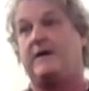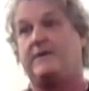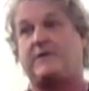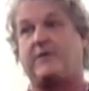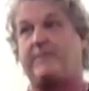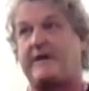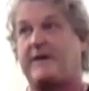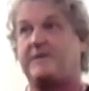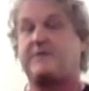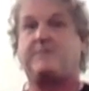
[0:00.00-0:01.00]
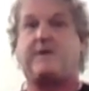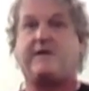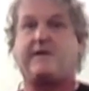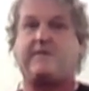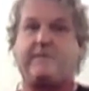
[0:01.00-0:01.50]
So because they're
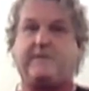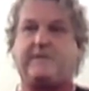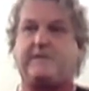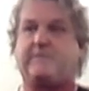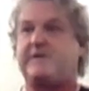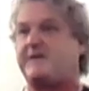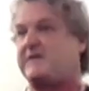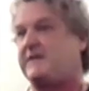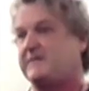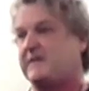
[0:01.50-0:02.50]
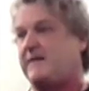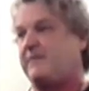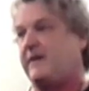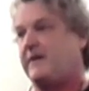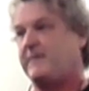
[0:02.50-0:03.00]
small, the resistance
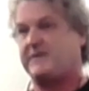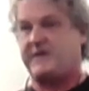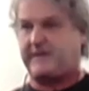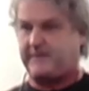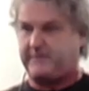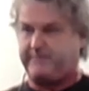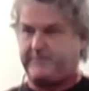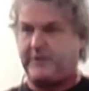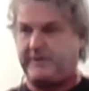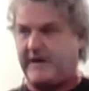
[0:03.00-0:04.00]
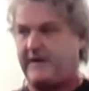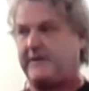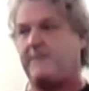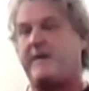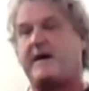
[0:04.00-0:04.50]
level on them is like they'll go down
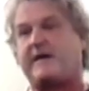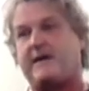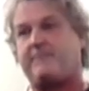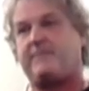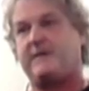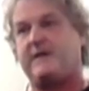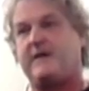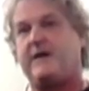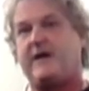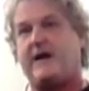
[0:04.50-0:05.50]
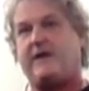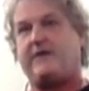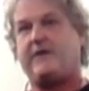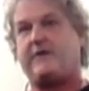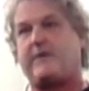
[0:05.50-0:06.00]
and come back up. And you
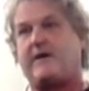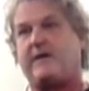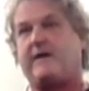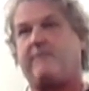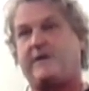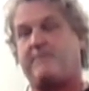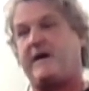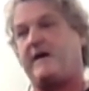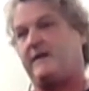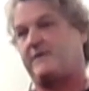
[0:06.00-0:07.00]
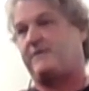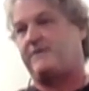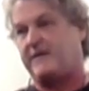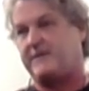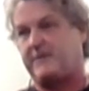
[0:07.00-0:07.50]
can go out, and with the maintenance
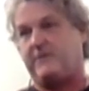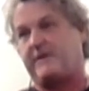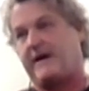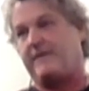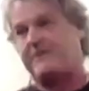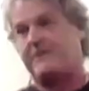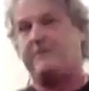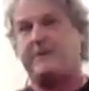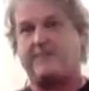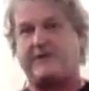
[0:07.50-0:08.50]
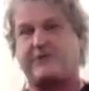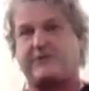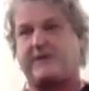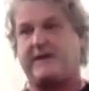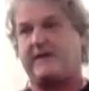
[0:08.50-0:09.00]
funds that we'll get too, we can make
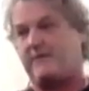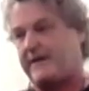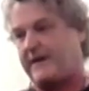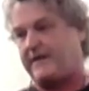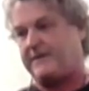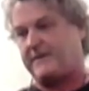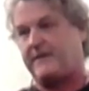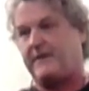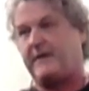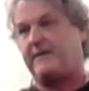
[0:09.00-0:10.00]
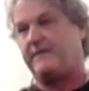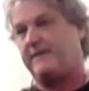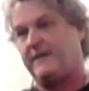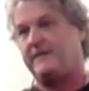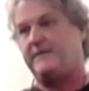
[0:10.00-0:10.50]
sure that, okay, this area got
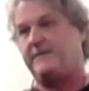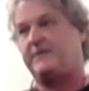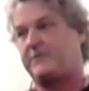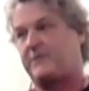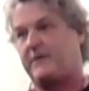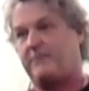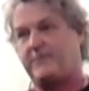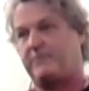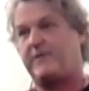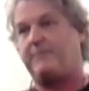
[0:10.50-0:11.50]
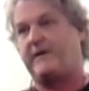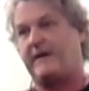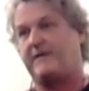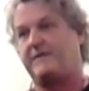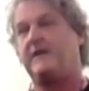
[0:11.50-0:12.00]
destroyable to
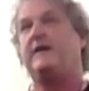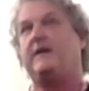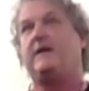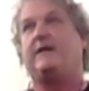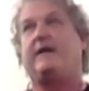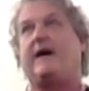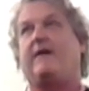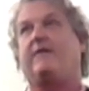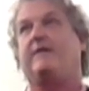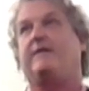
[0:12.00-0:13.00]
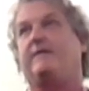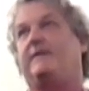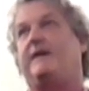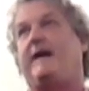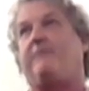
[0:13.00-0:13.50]
pre-plant. Now,
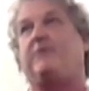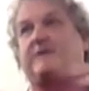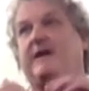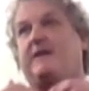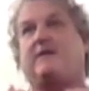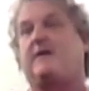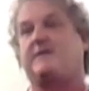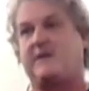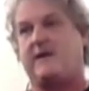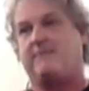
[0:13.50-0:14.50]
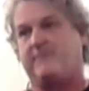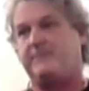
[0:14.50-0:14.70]
it will take a long time.